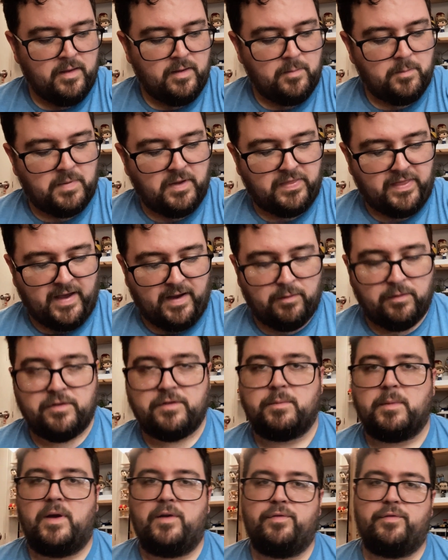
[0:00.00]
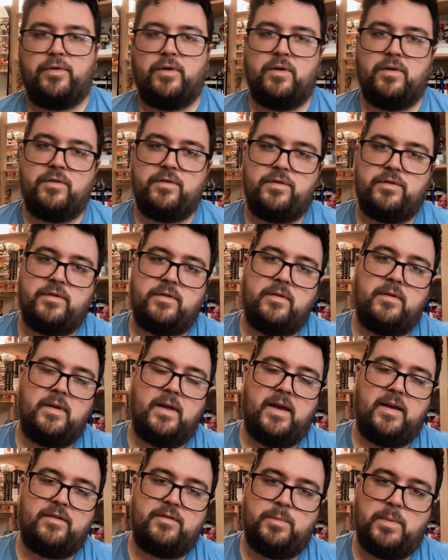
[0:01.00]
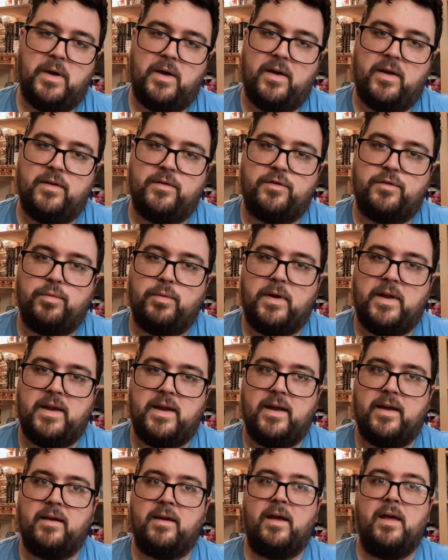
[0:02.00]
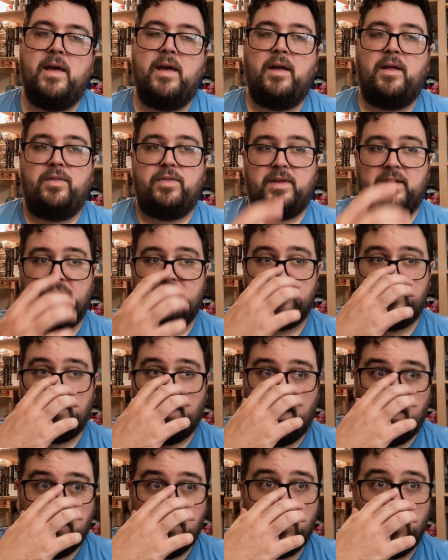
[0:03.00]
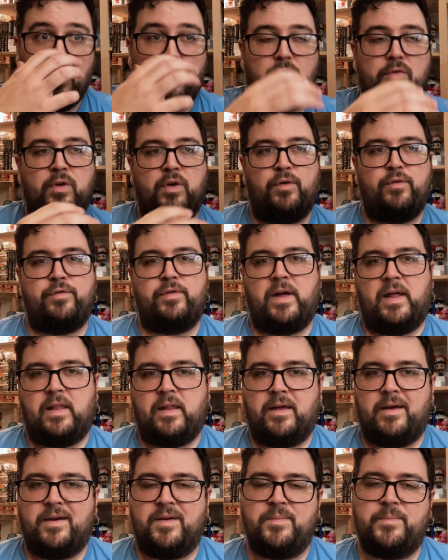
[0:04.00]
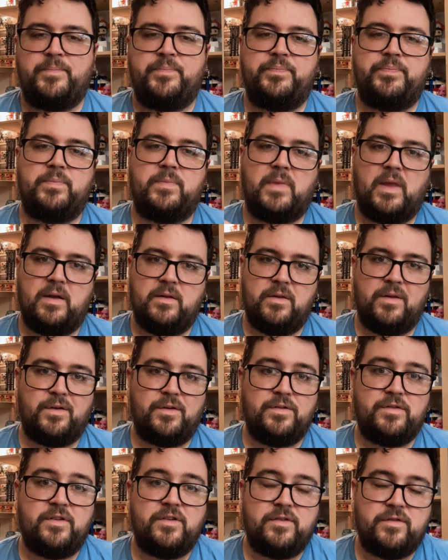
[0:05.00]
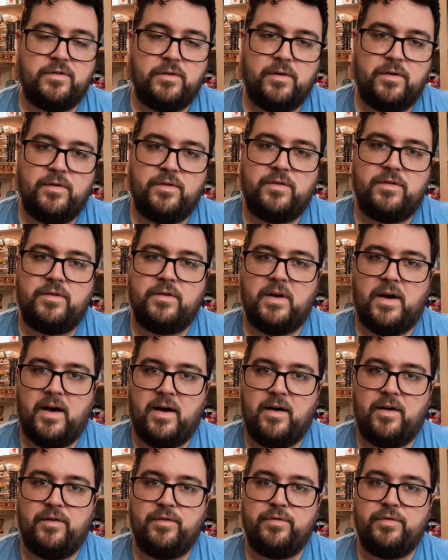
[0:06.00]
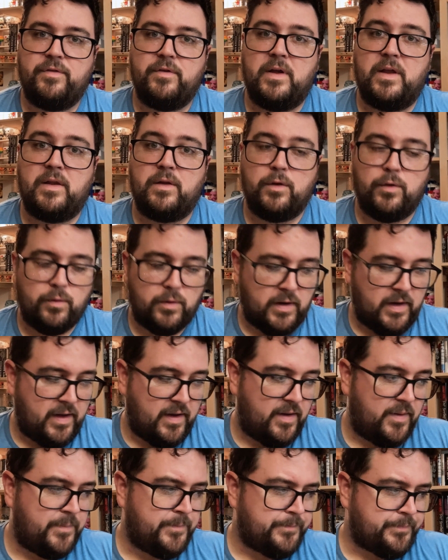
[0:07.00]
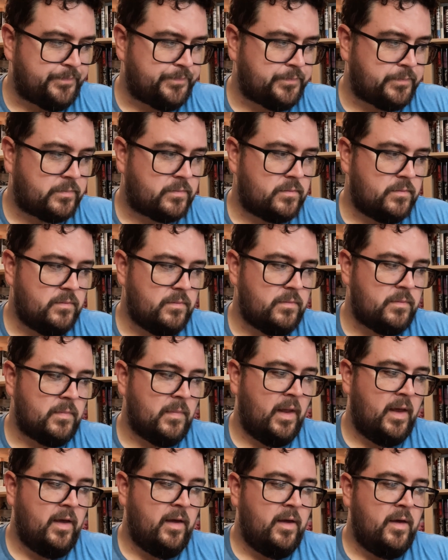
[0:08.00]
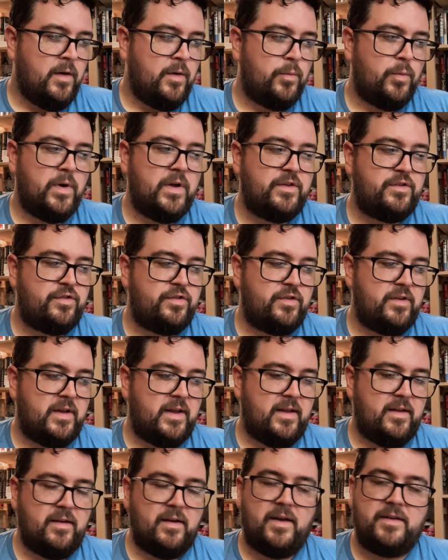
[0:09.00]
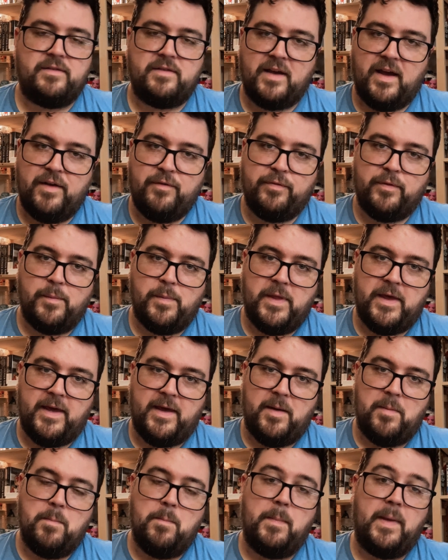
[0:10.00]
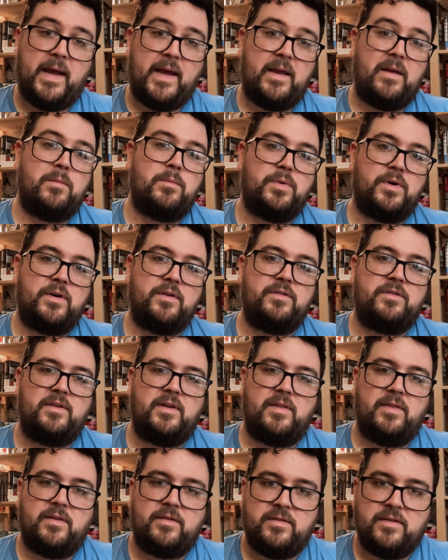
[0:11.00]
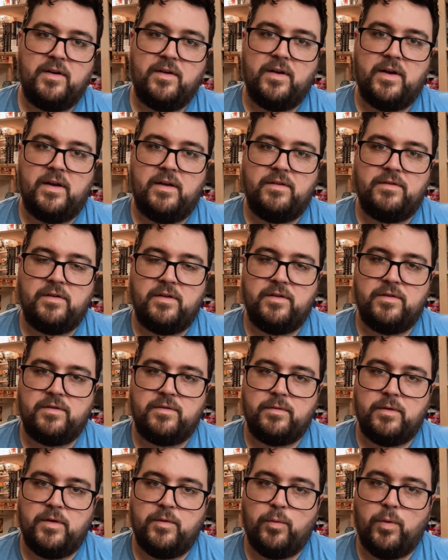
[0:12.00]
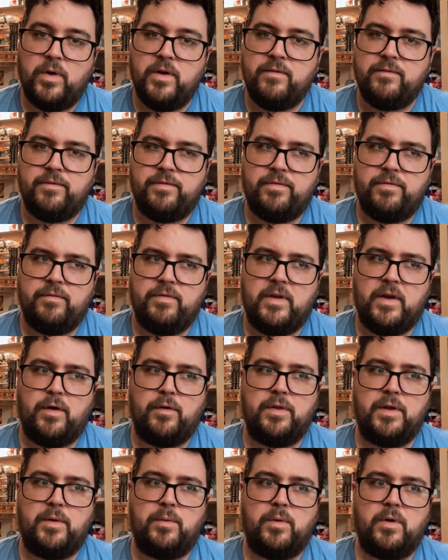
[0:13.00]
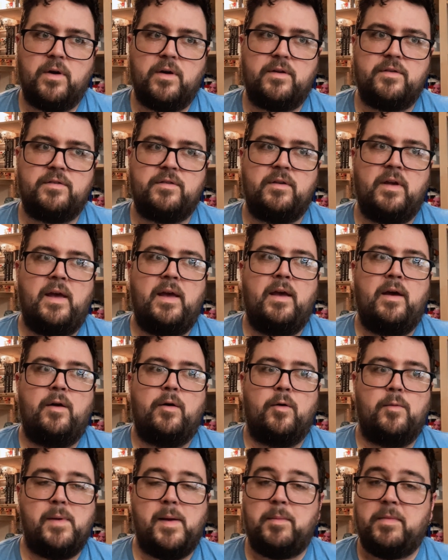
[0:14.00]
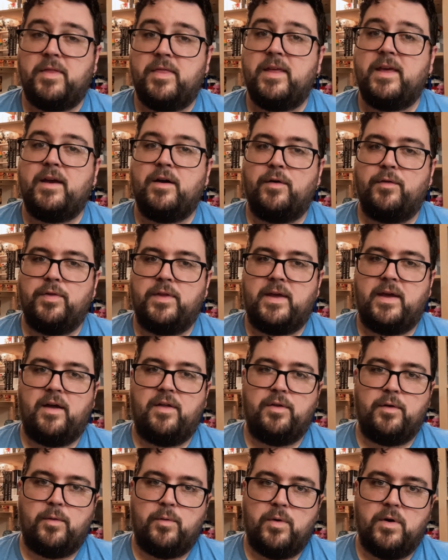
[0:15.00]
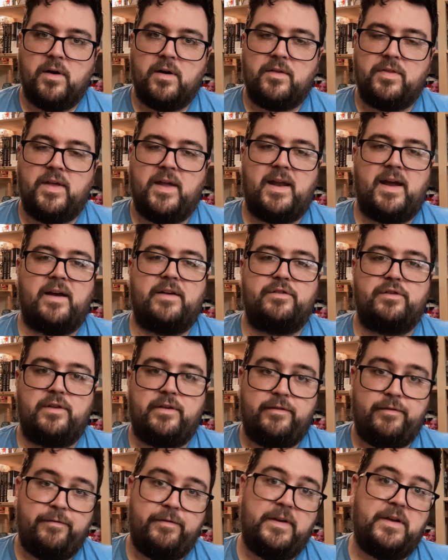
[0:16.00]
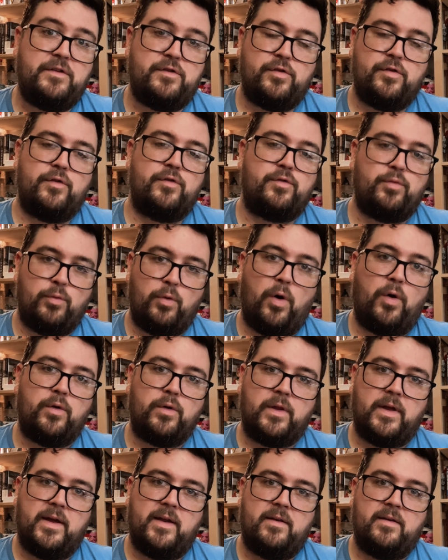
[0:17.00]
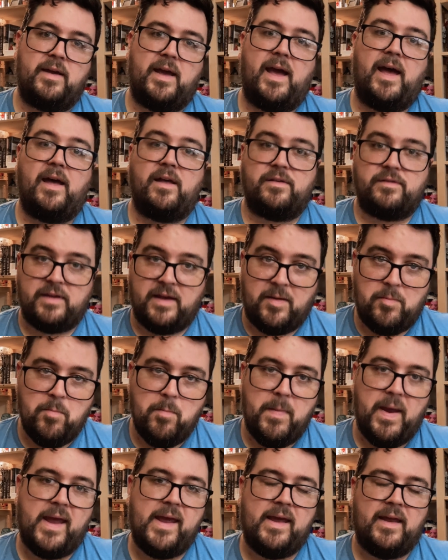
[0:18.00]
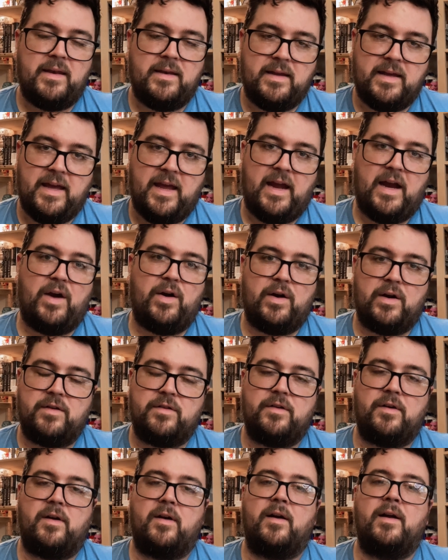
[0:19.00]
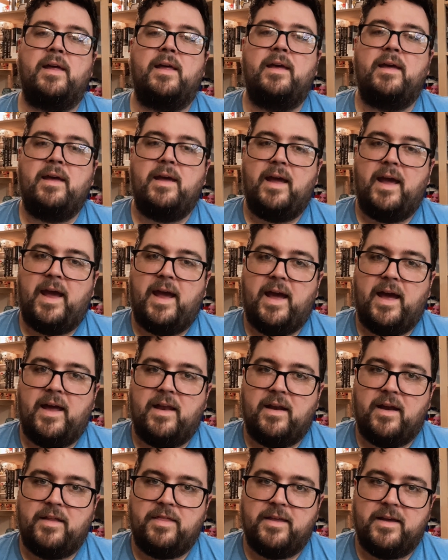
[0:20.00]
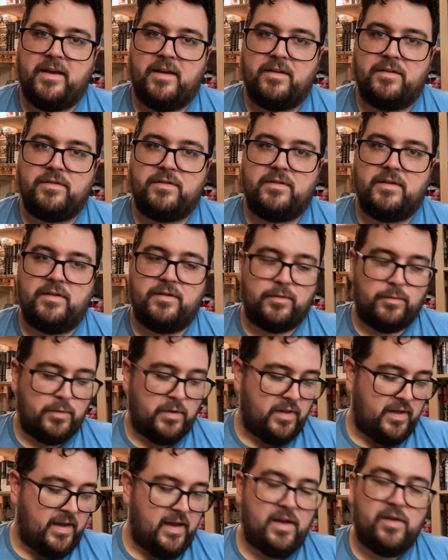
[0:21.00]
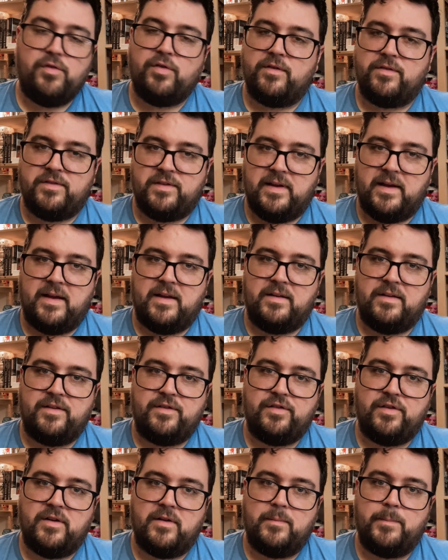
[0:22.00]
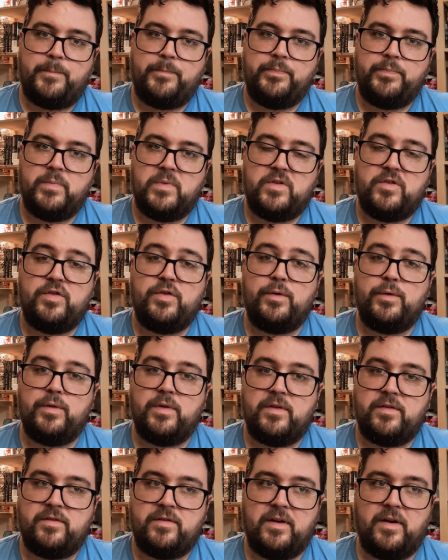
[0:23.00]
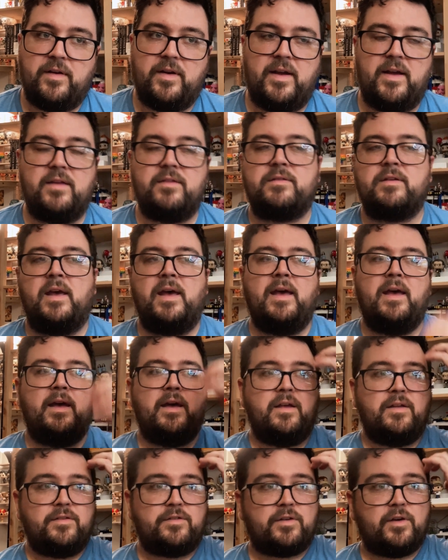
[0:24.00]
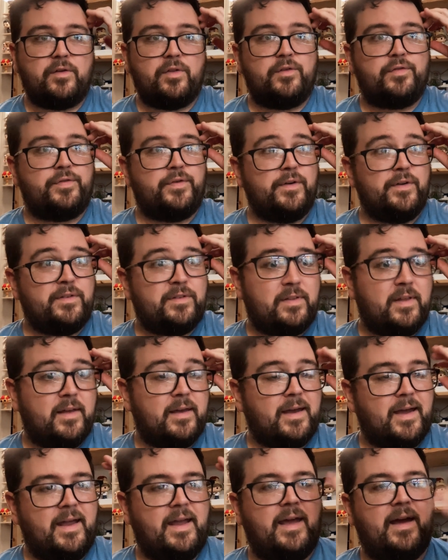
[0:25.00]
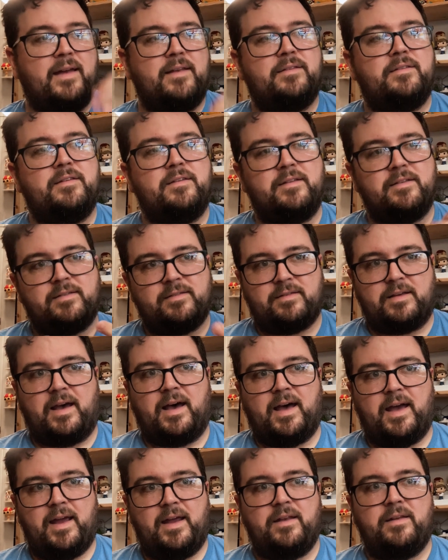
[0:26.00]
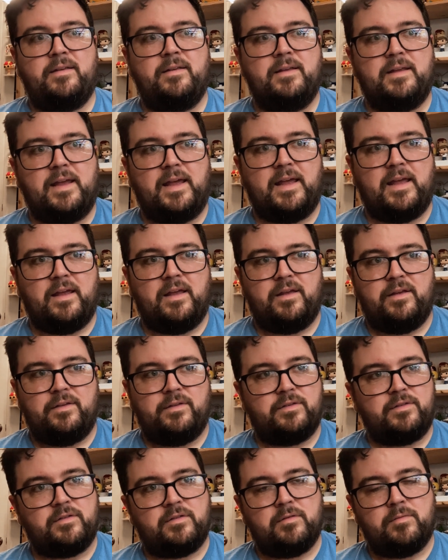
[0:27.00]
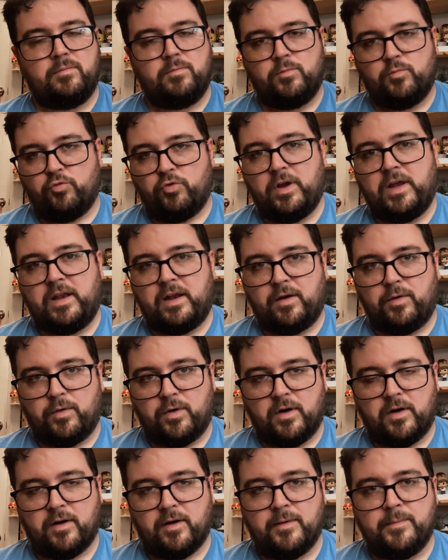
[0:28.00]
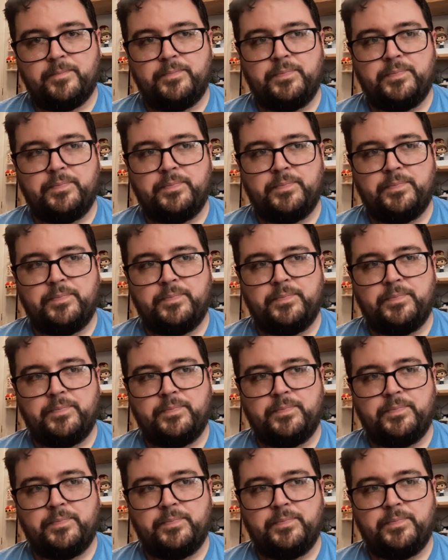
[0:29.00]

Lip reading: but that was my first experience reading the standalone novella Little Sisters of Eluria, which, aside from the main books in the series, is one of the only works, or maybe the only other work, that actually features Roland as a main character, and I think is a really interesting addition to the series. So the first thing I had to decide is reading order.